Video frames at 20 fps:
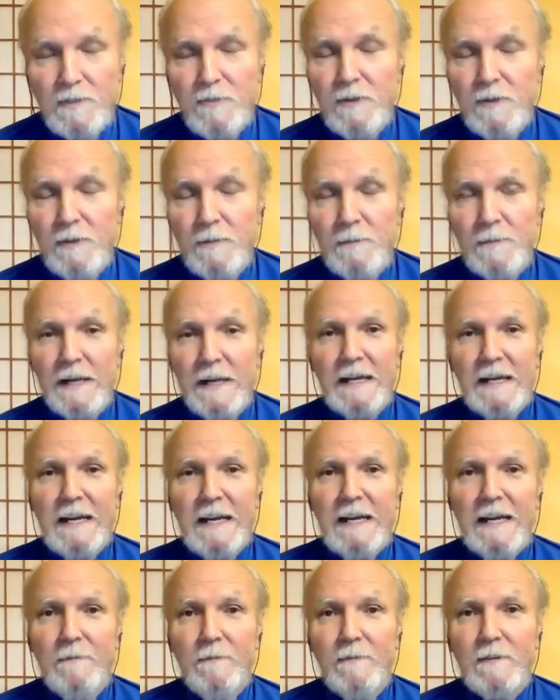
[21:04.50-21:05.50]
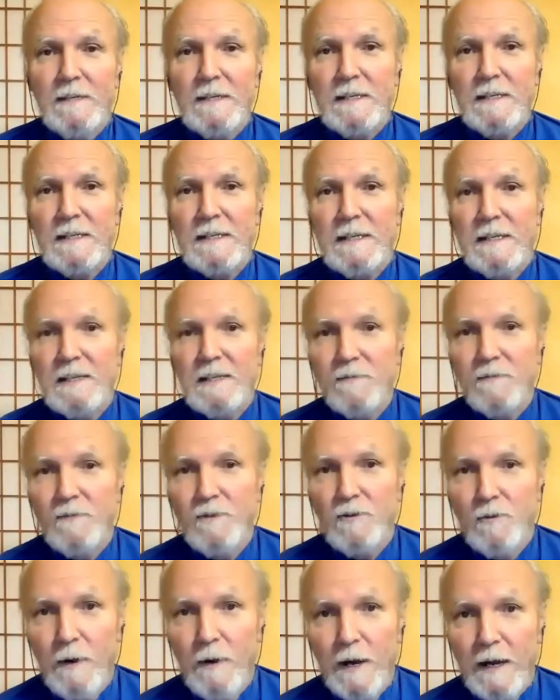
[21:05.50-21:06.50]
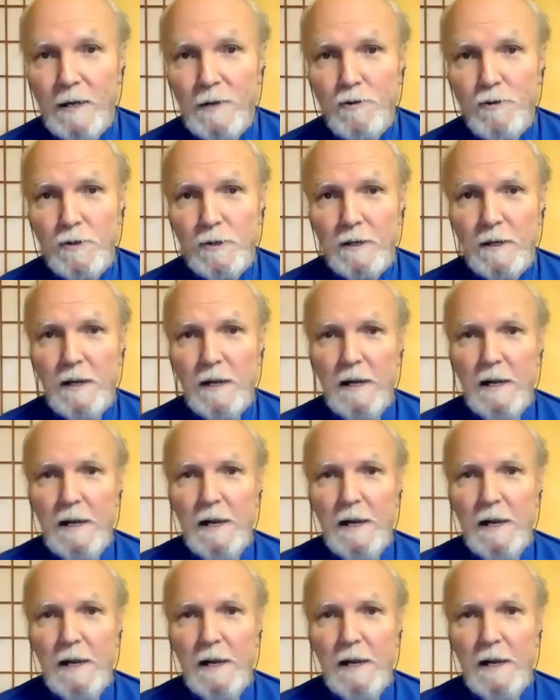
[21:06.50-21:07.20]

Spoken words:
dreams, they can give us a sense of direction.